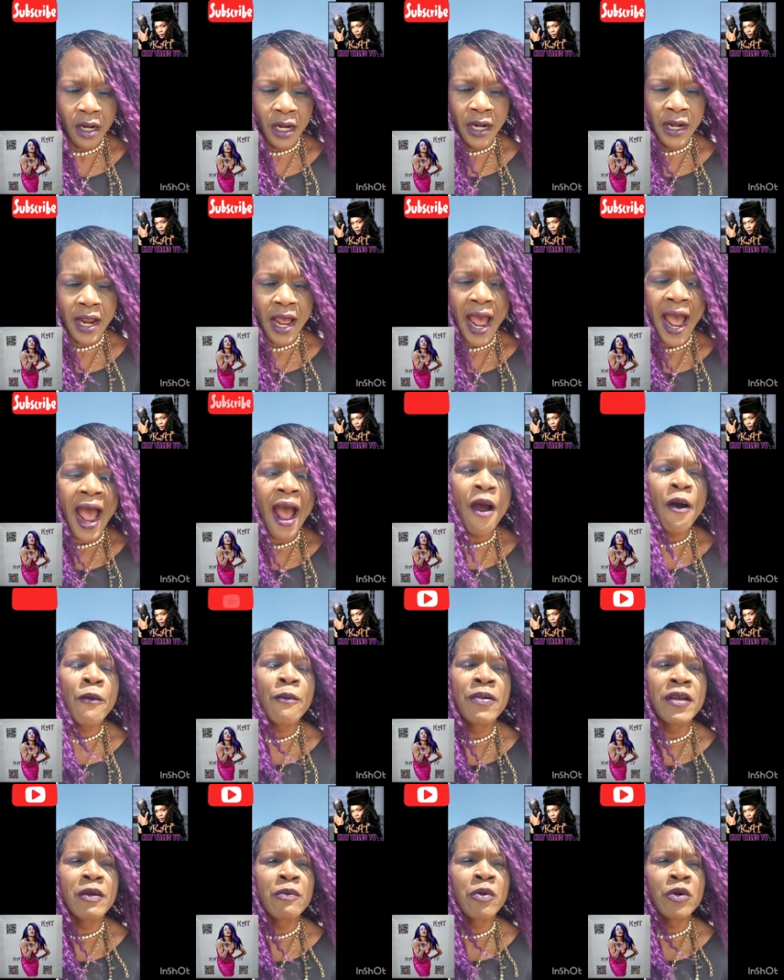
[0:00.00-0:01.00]
And how
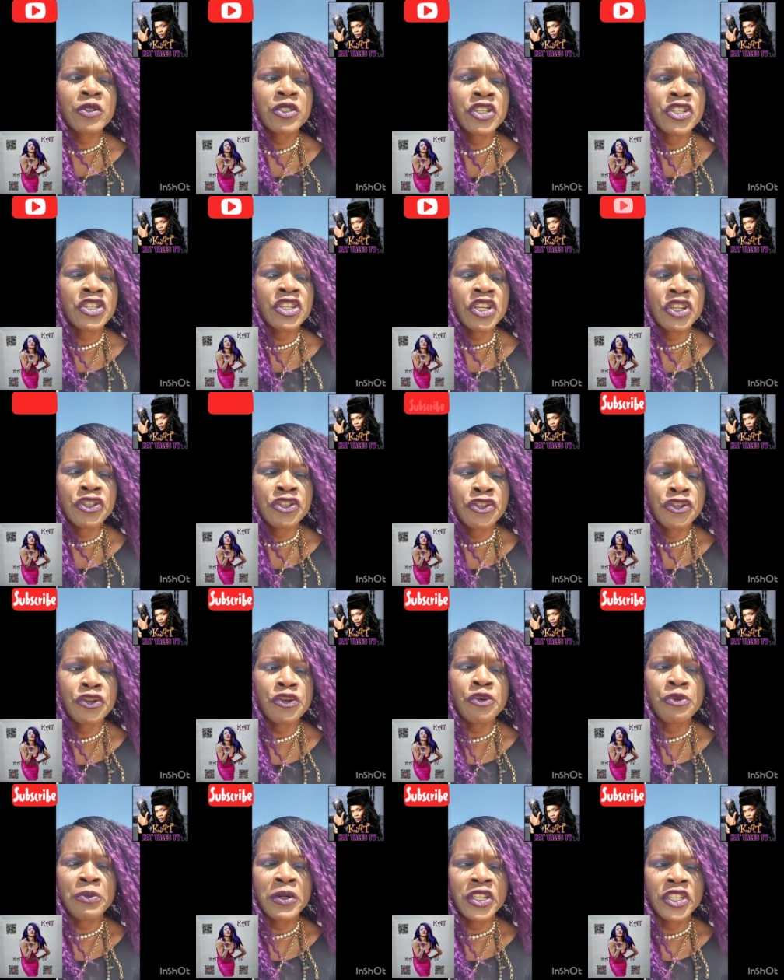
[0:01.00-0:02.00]
people just
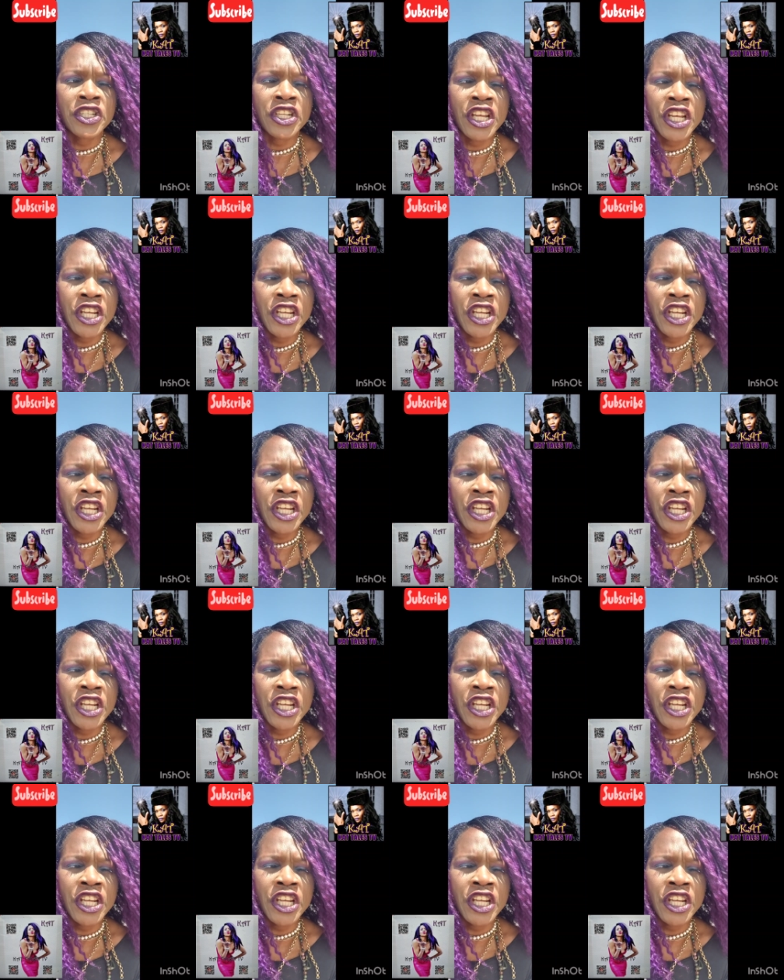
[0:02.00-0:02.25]
assume it's